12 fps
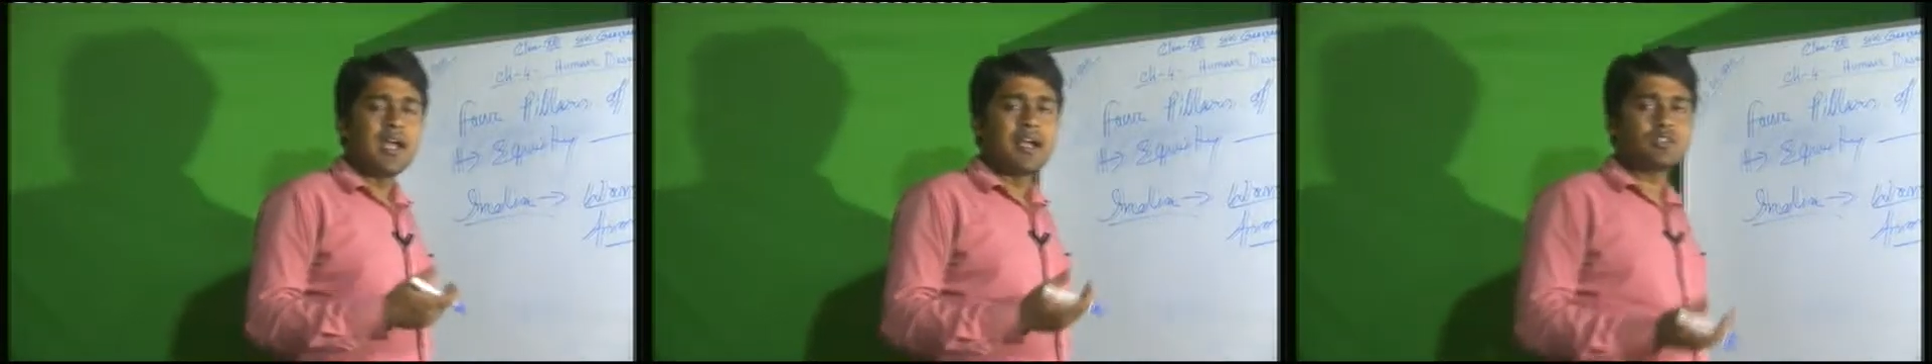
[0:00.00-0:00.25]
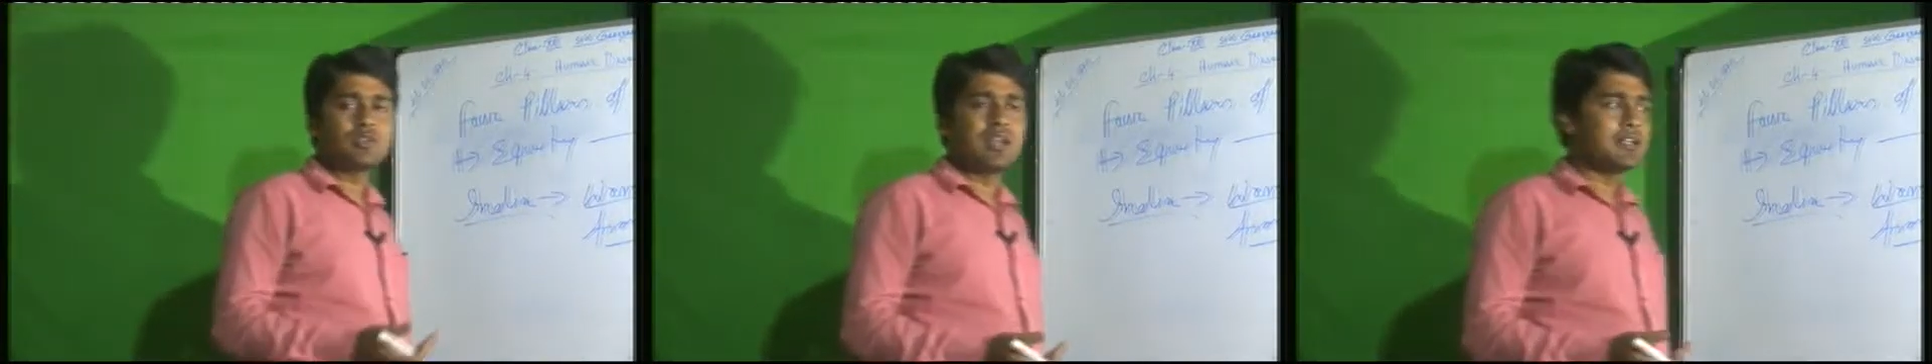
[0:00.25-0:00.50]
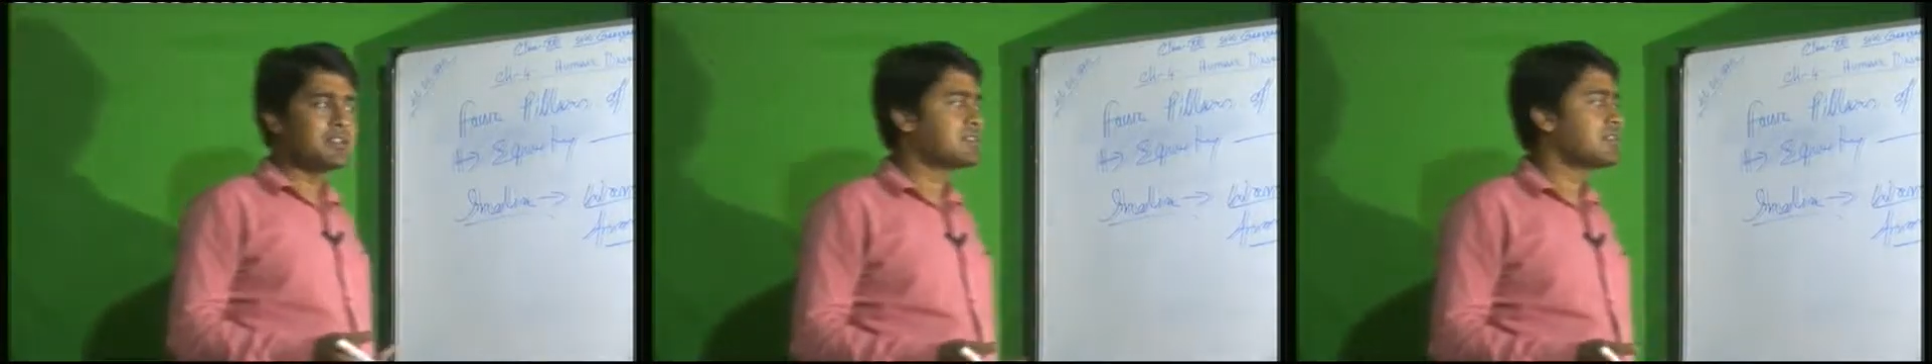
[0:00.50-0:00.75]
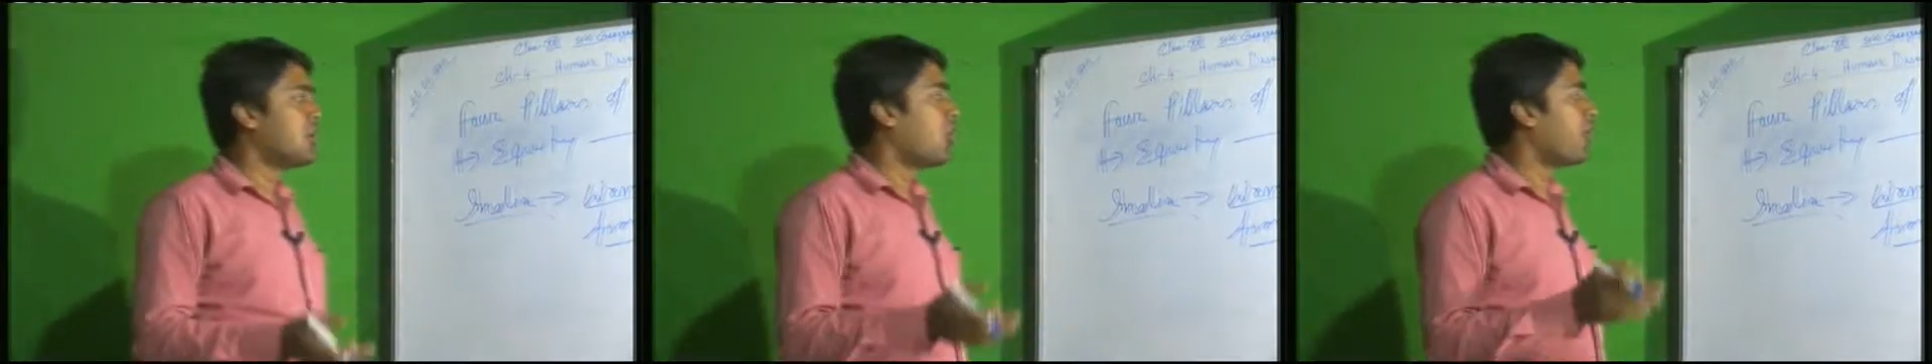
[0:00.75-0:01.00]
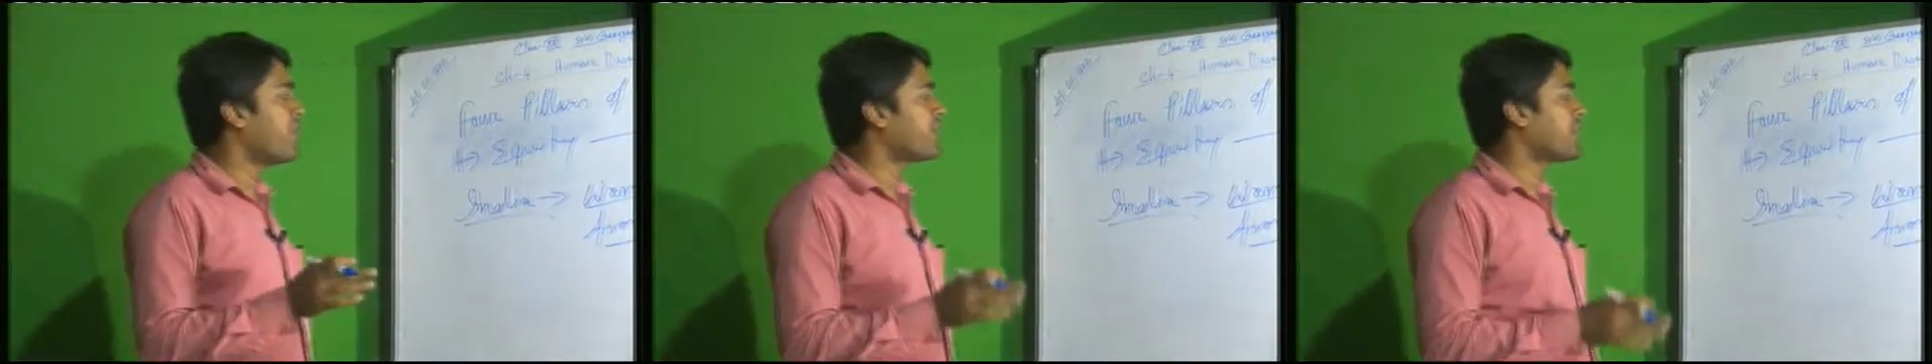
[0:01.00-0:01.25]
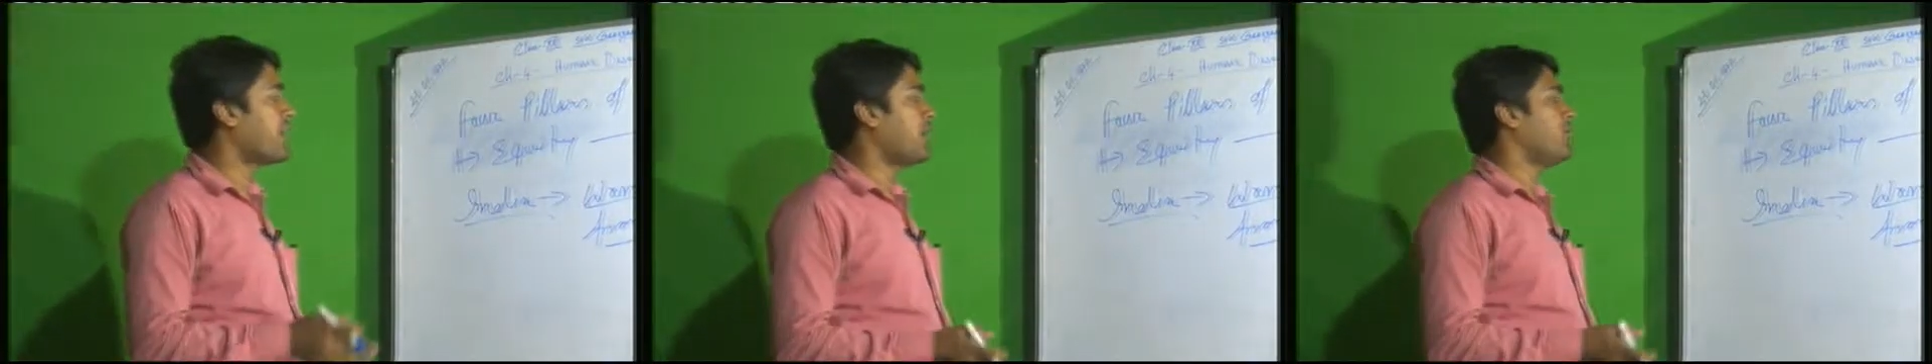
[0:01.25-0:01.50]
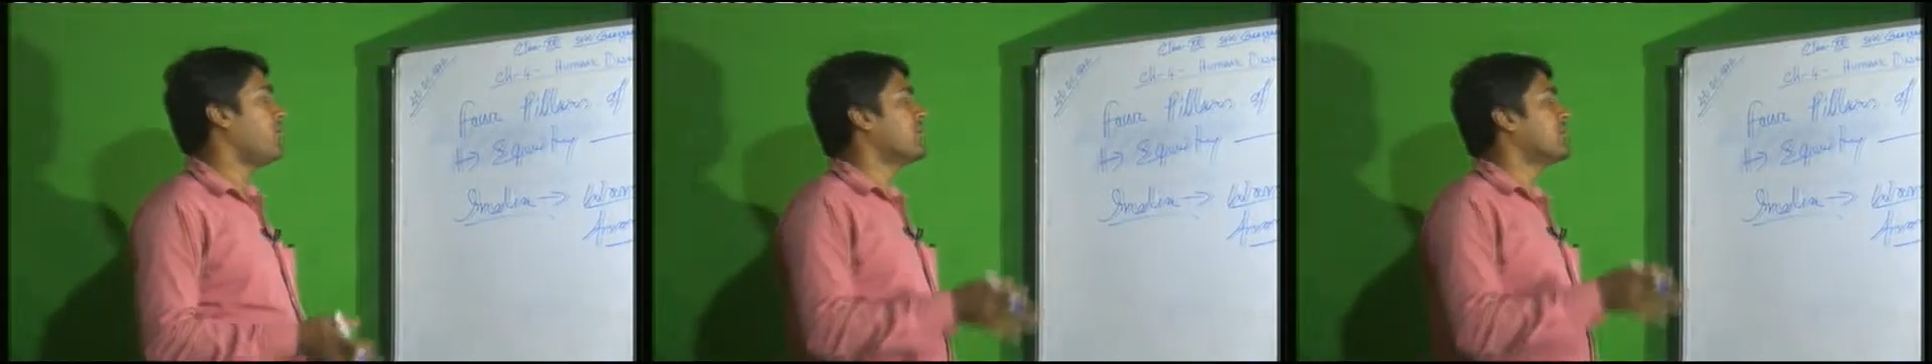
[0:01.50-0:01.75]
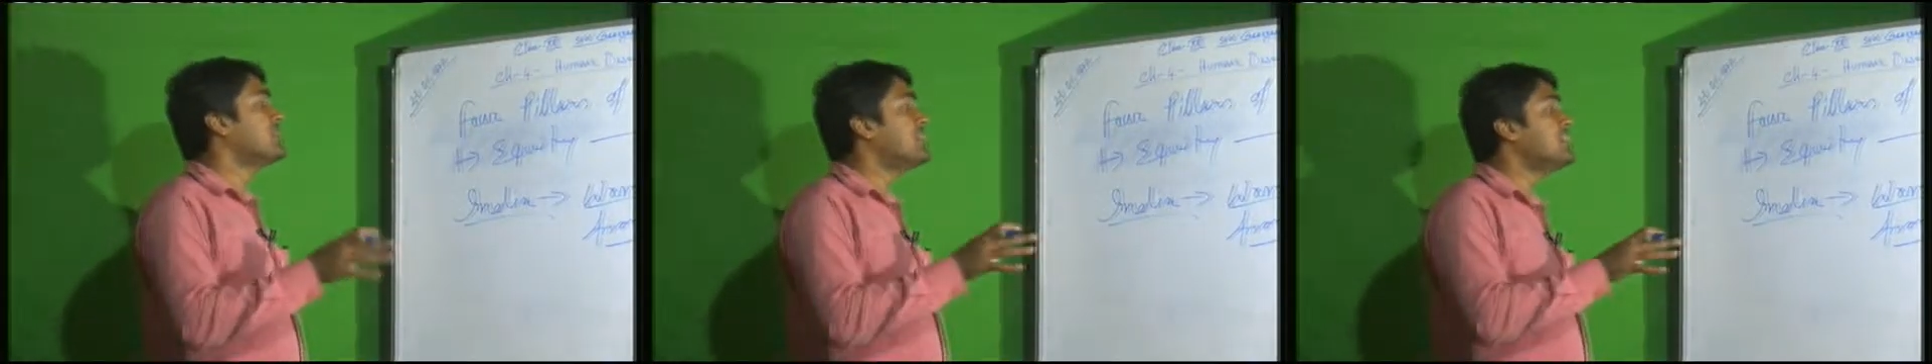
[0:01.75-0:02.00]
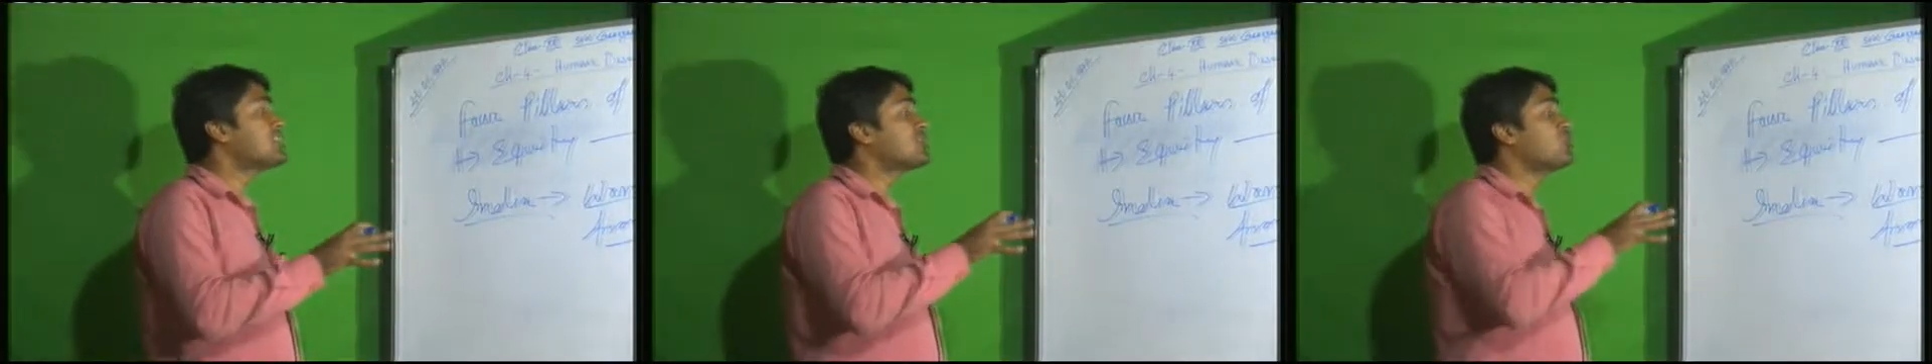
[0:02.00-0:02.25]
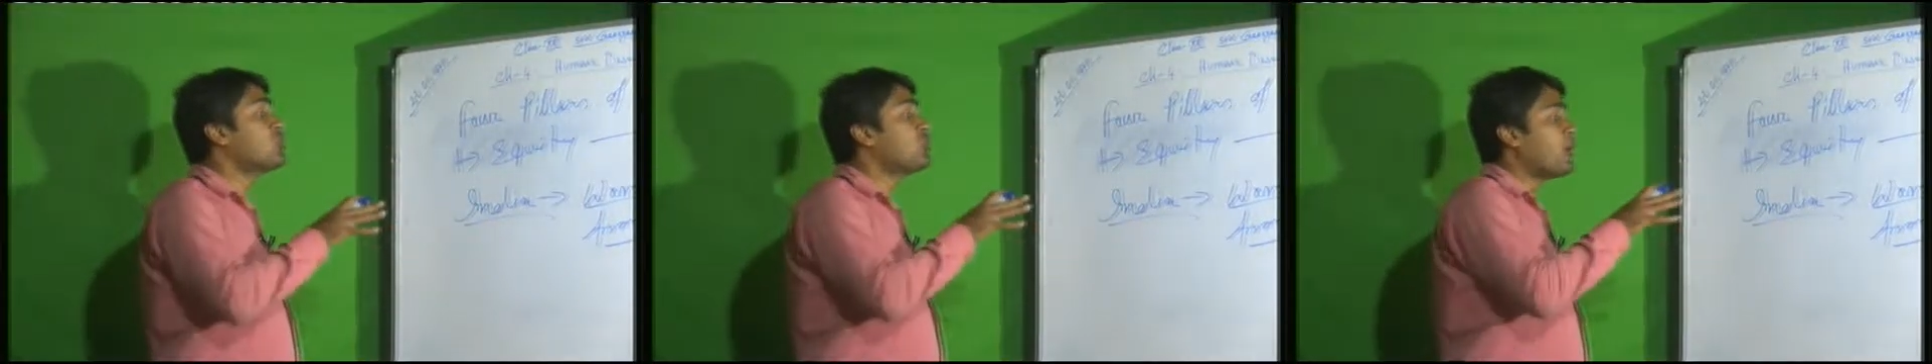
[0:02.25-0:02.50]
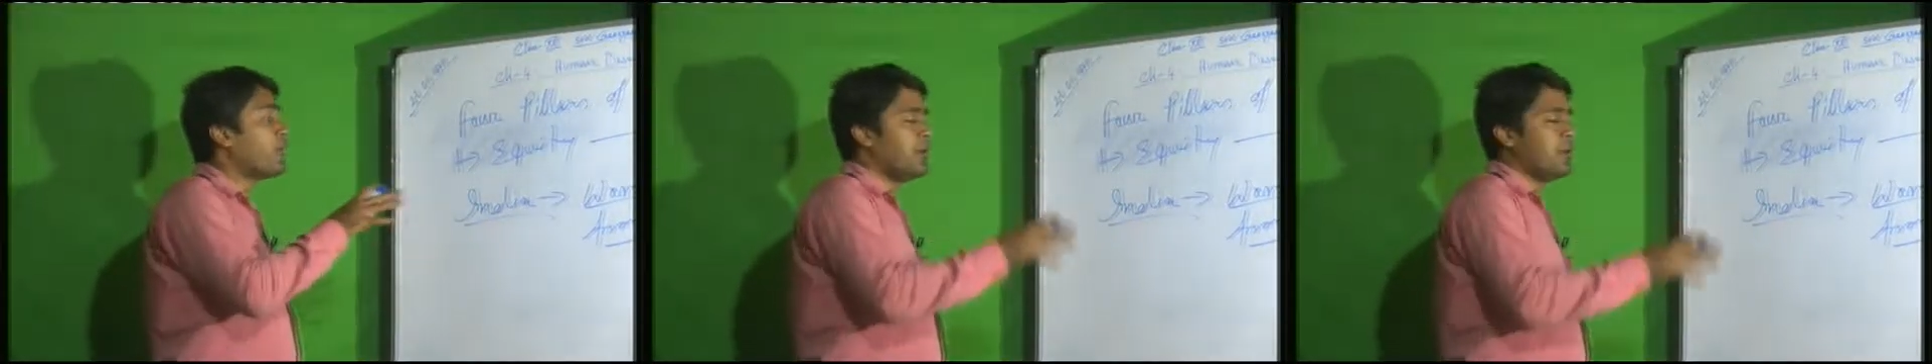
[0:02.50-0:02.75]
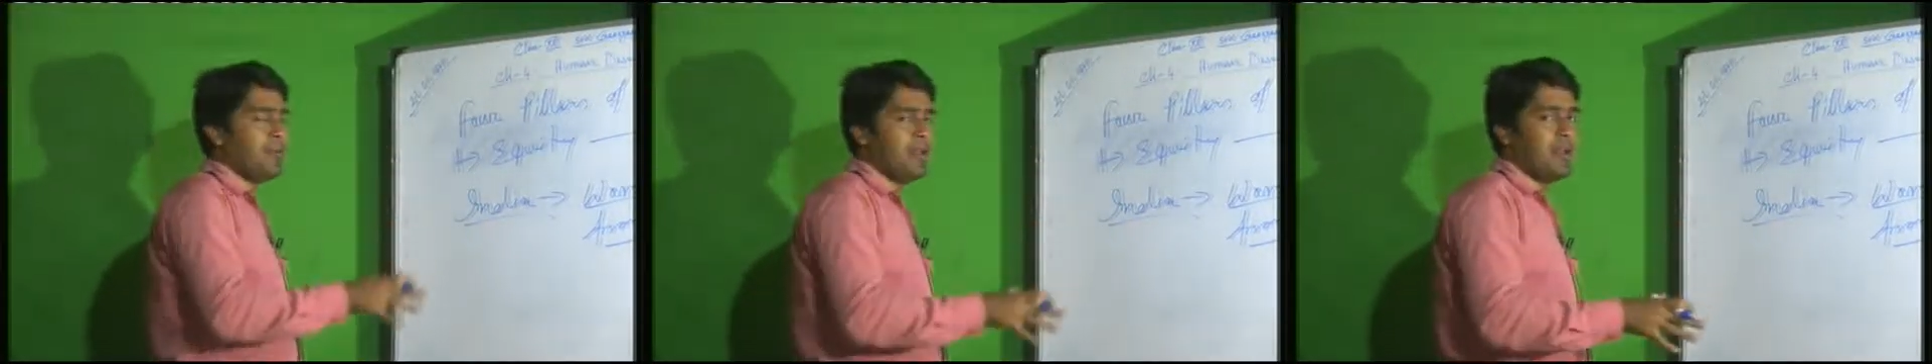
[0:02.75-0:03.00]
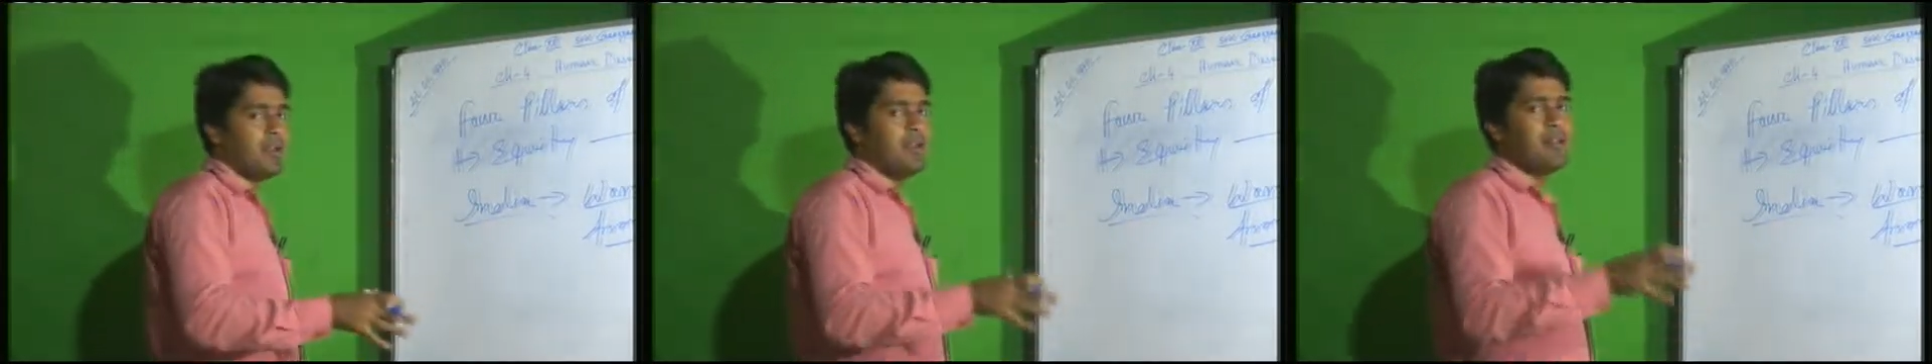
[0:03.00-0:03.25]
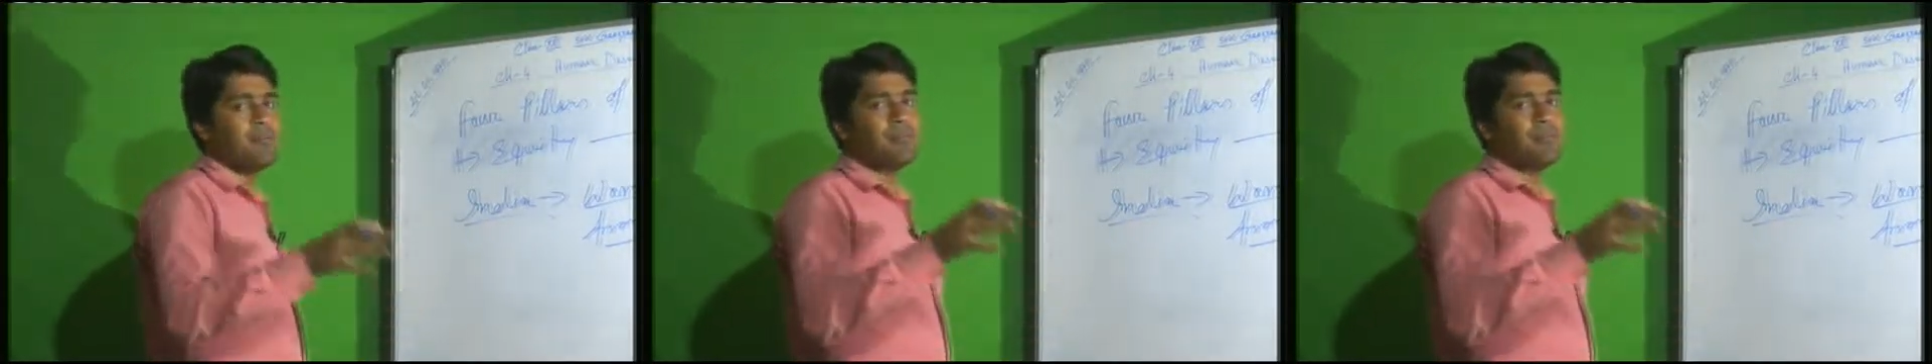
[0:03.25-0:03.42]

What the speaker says: as well as on the time this group of people,